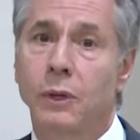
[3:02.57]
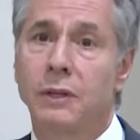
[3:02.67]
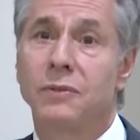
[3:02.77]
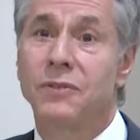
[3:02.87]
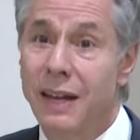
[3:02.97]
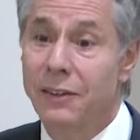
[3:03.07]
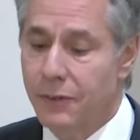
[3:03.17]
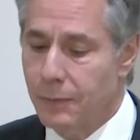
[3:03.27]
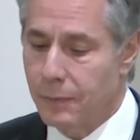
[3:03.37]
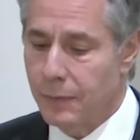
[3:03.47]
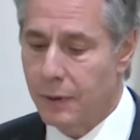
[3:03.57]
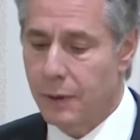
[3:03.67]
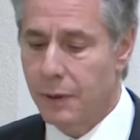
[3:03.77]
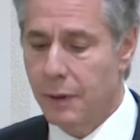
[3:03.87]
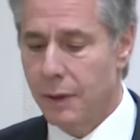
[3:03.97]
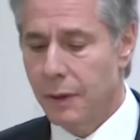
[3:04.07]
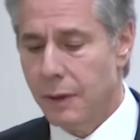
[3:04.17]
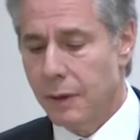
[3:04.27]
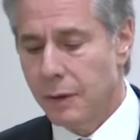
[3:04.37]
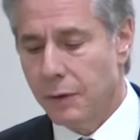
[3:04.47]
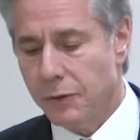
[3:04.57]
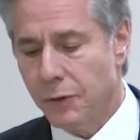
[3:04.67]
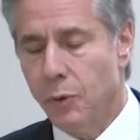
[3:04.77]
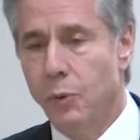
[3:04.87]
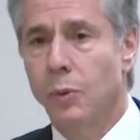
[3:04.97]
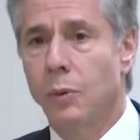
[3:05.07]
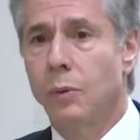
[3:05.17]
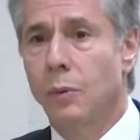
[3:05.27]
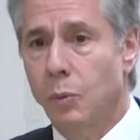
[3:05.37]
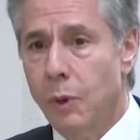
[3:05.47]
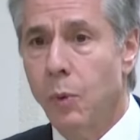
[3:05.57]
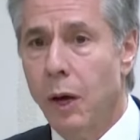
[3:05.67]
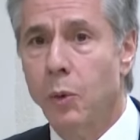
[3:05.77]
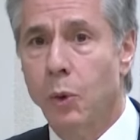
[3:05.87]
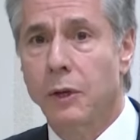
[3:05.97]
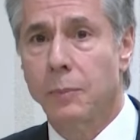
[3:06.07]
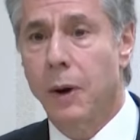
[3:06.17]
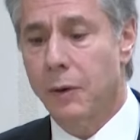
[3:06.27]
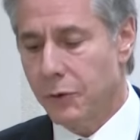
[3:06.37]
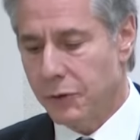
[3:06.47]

are working to finance them. So we want to work in